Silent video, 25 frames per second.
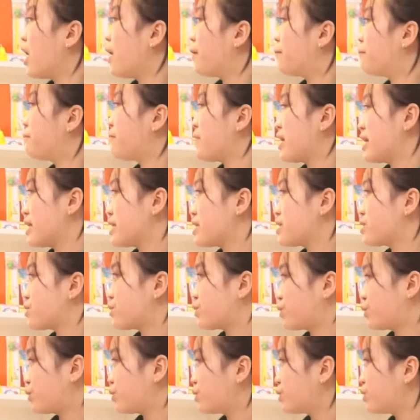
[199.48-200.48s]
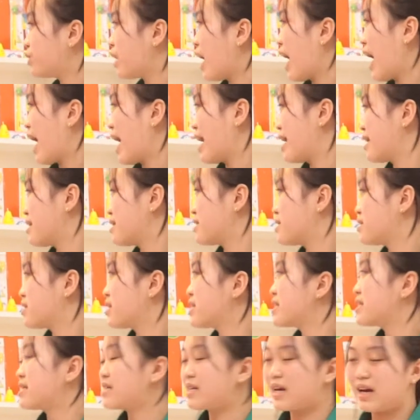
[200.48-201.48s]
My school has
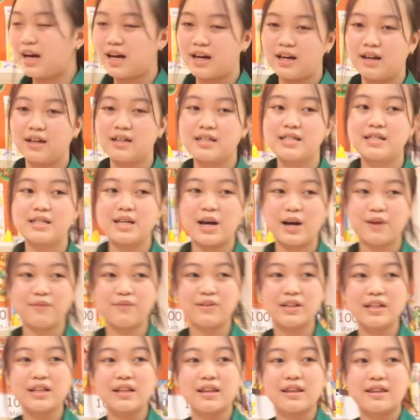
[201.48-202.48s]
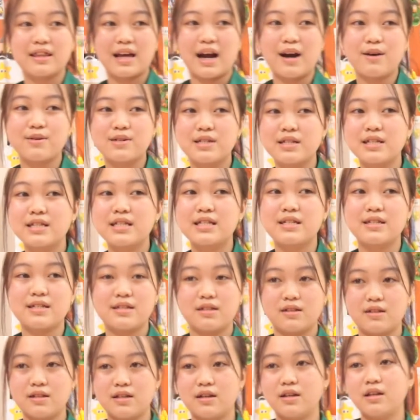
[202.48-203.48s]
7,000
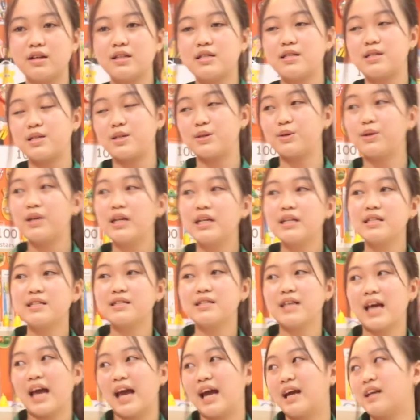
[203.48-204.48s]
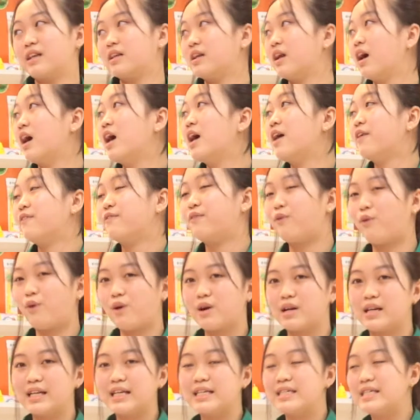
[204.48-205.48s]
students and
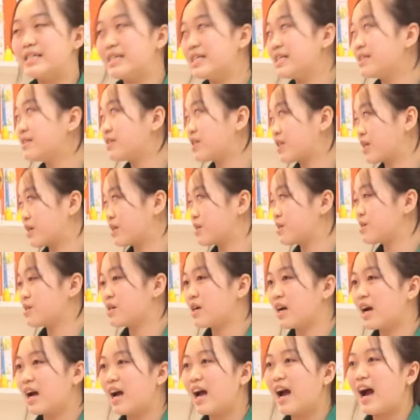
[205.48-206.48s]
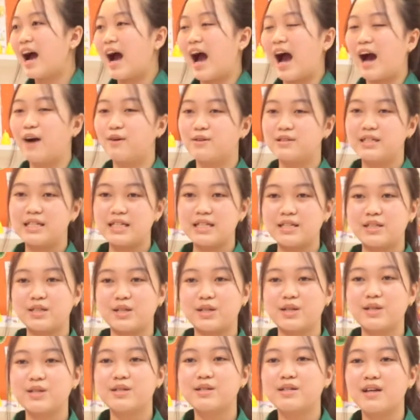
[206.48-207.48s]
40 teachers. Our
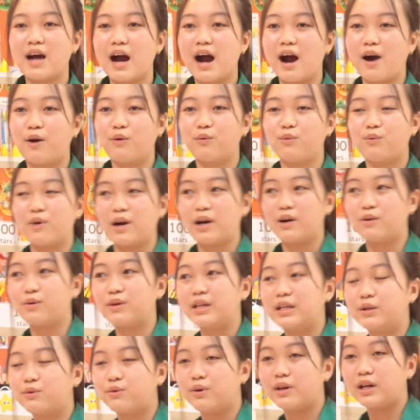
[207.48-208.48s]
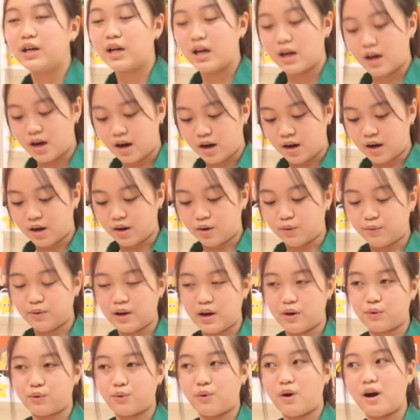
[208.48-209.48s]
teachers are well equipped,
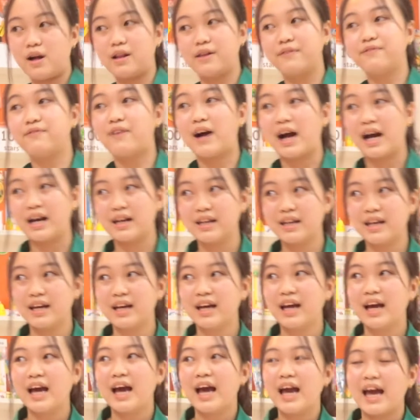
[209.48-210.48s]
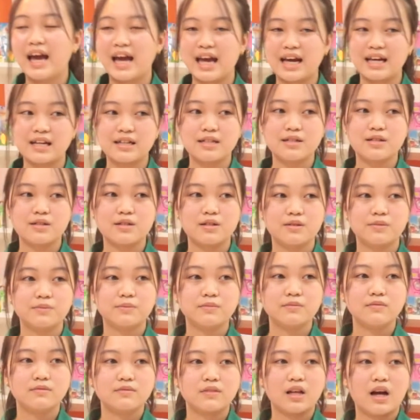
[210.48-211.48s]
well qualified, and
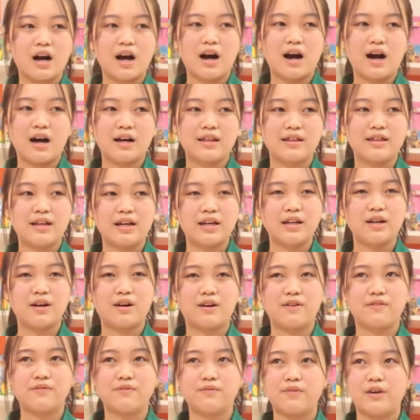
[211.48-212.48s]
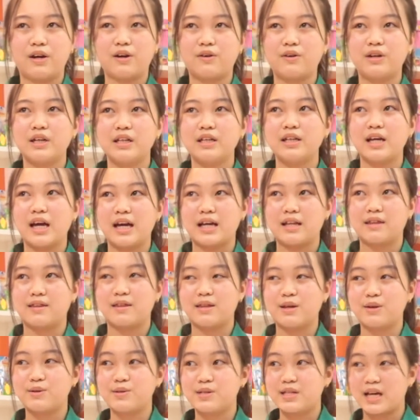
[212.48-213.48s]
they are very
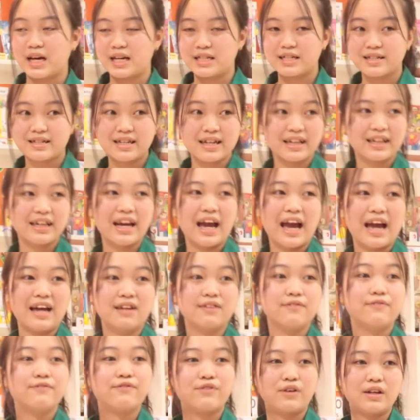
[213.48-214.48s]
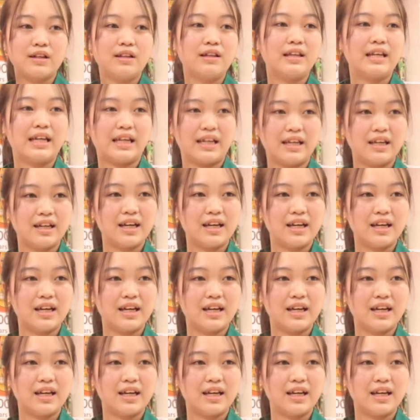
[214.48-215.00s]
enthusiastic and friendly.